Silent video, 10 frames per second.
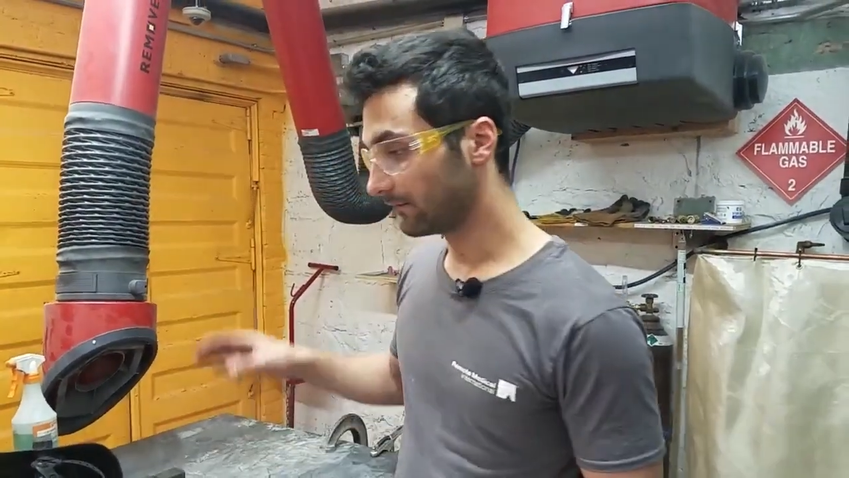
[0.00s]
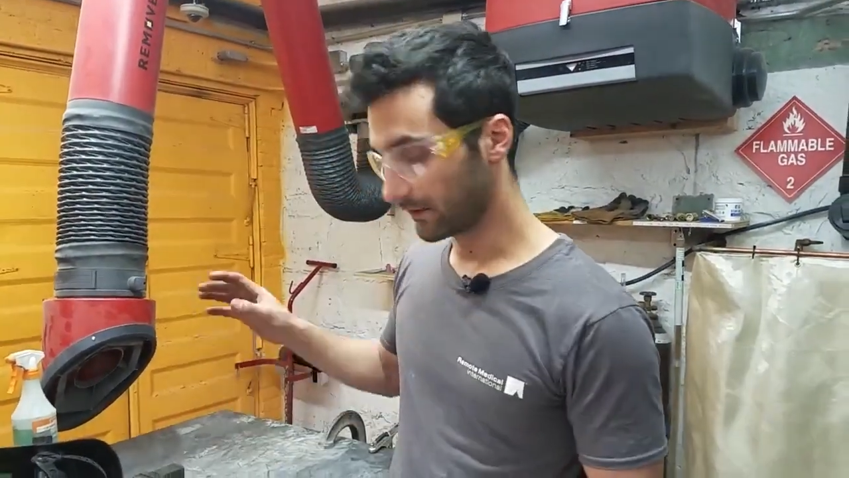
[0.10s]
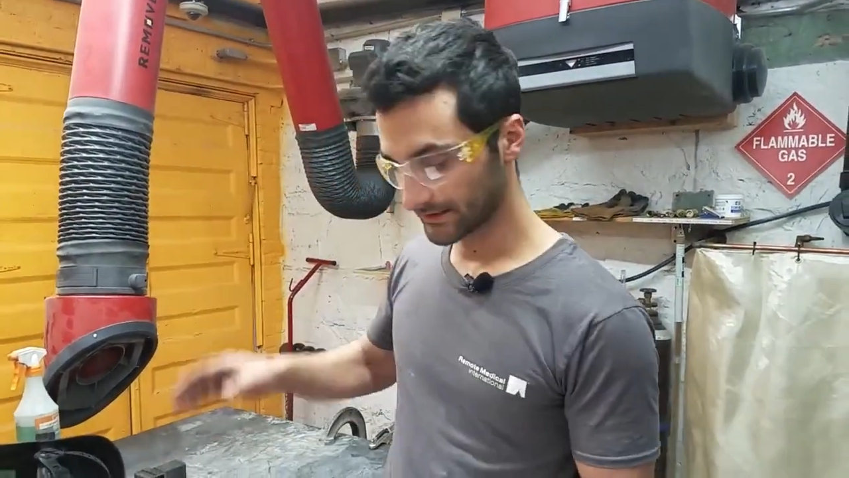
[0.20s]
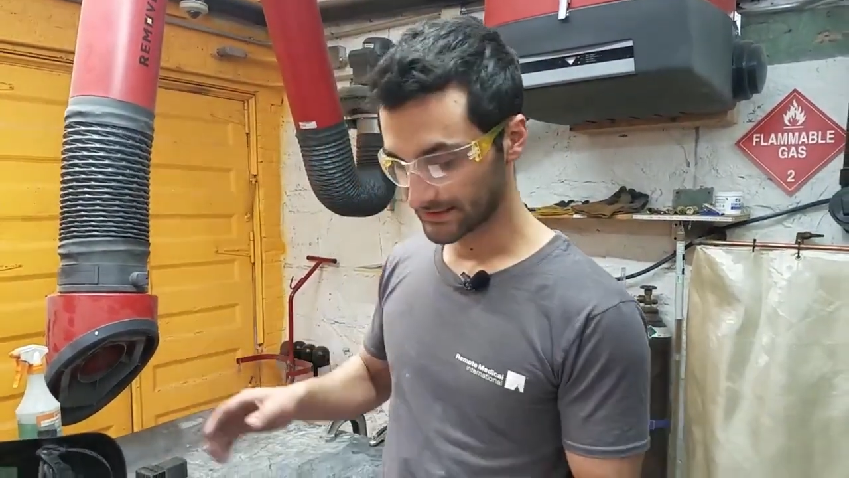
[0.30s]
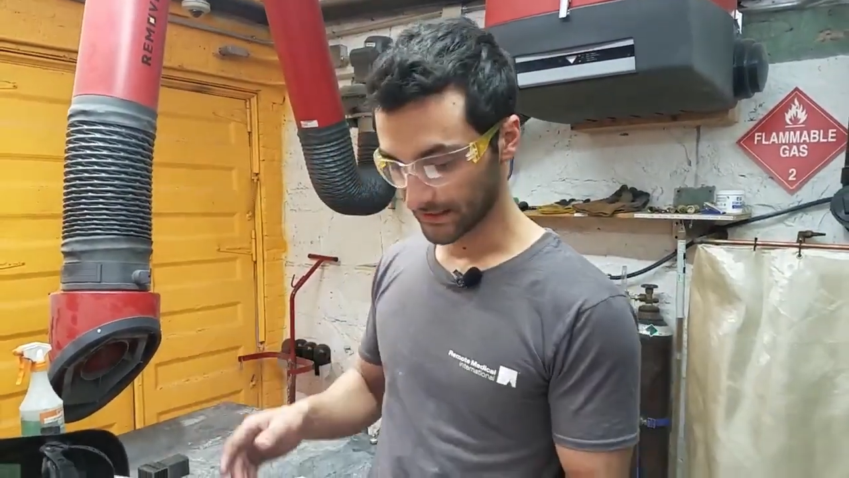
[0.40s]

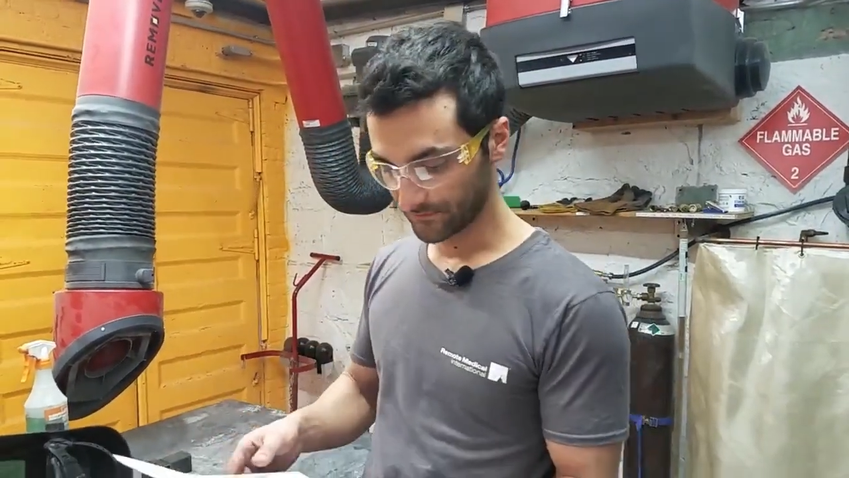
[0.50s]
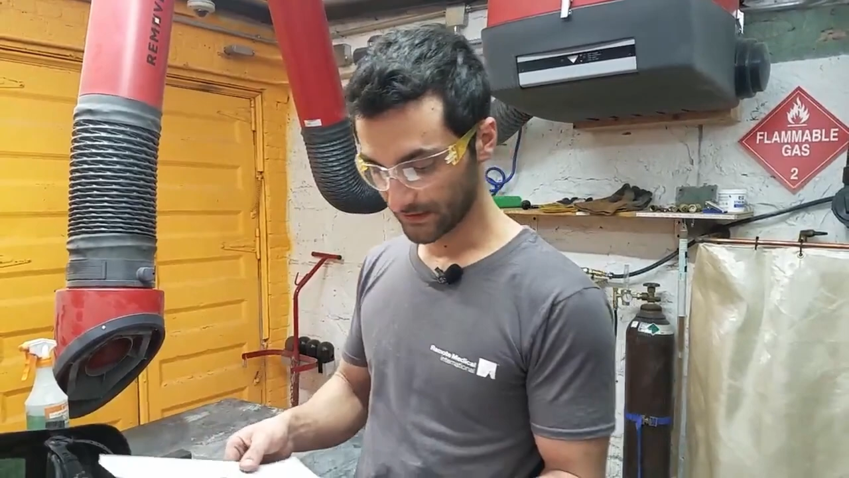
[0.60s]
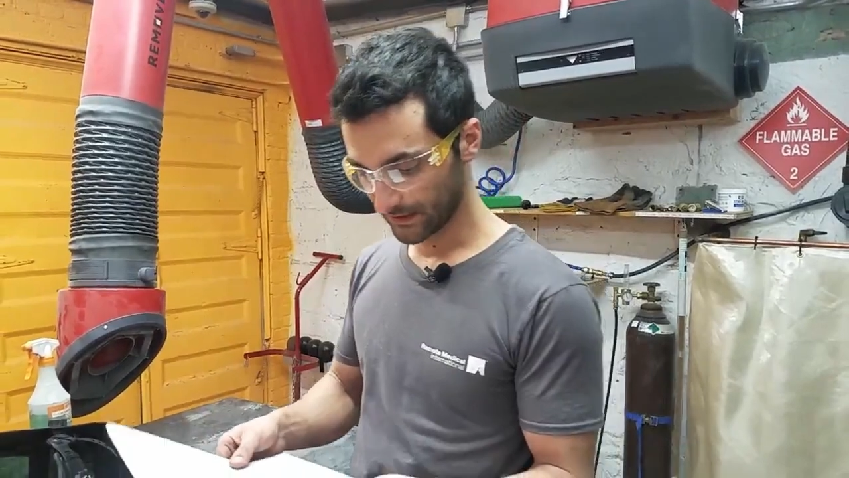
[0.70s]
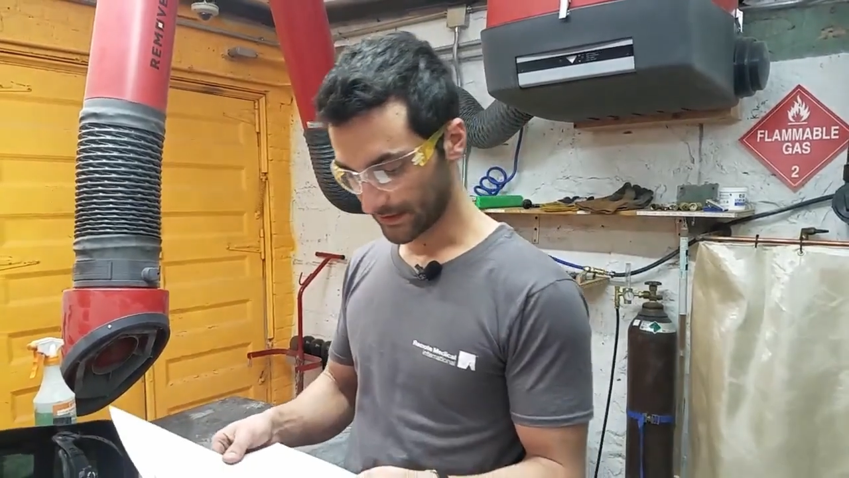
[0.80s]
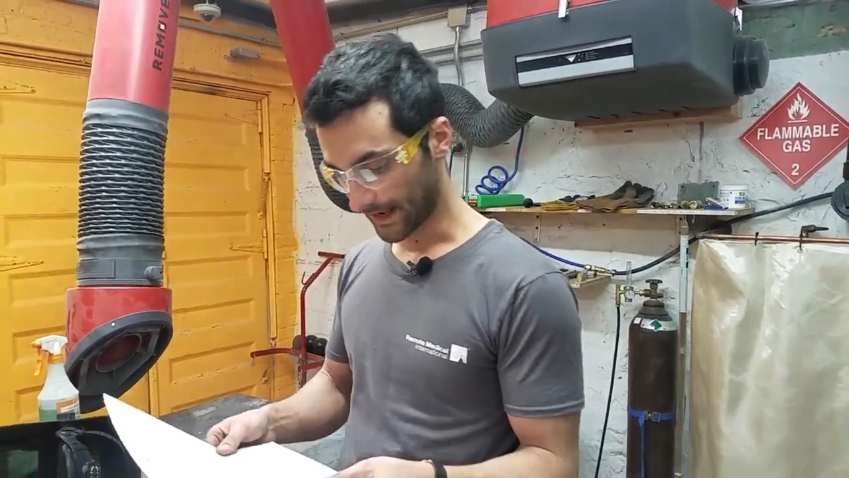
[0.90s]
all the
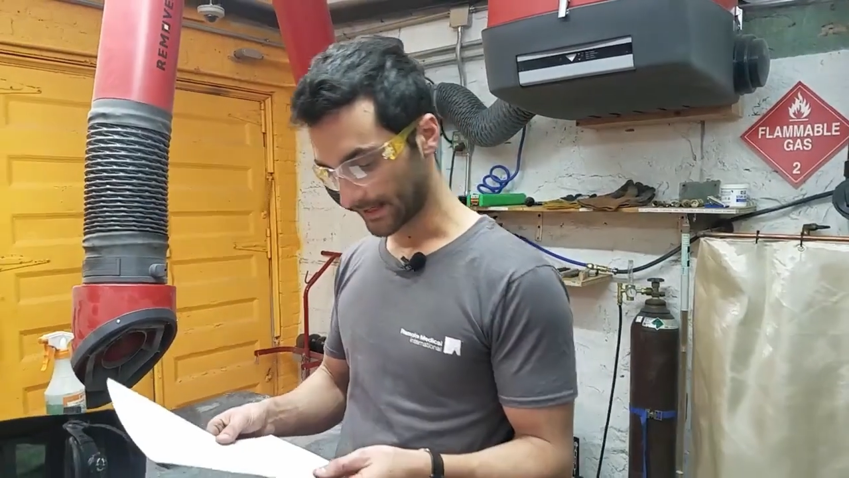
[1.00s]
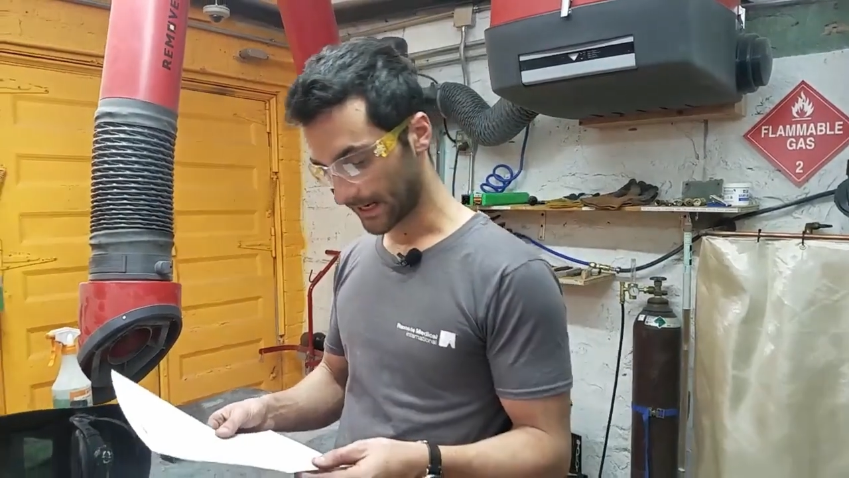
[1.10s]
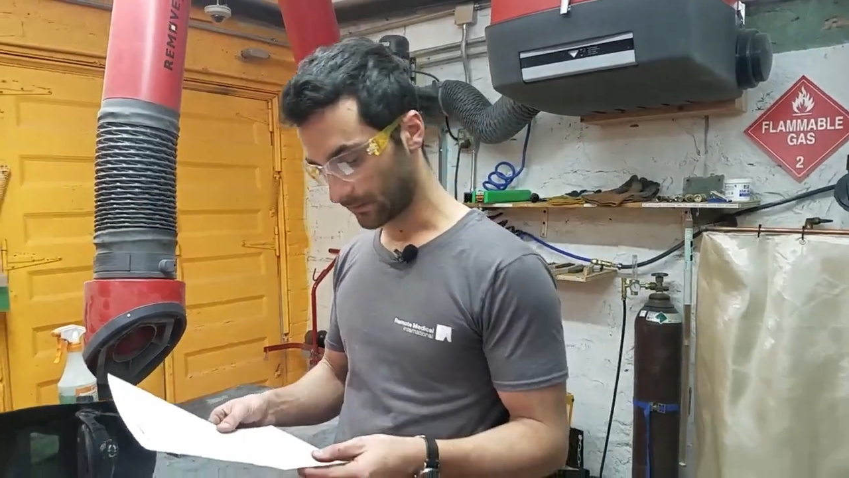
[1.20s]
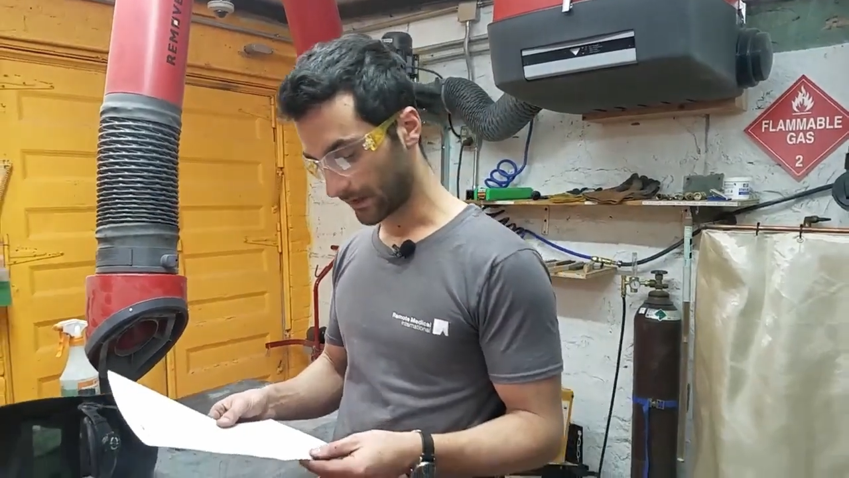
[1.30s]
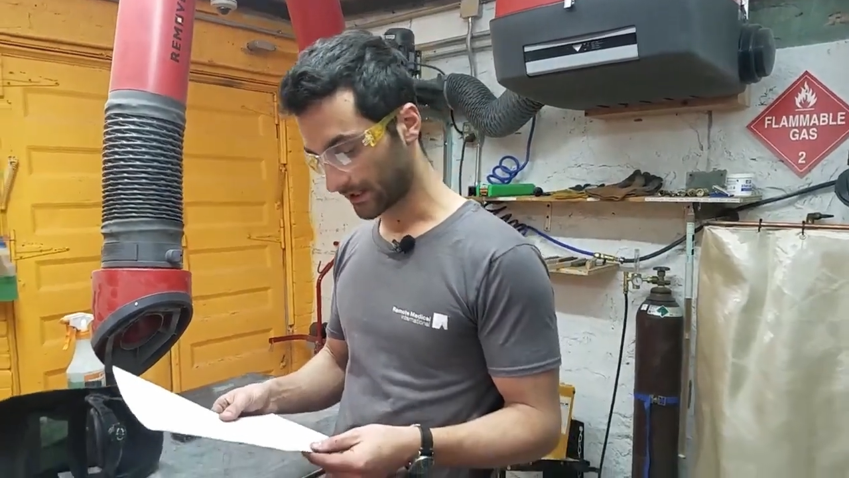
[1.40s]
safety, and now we're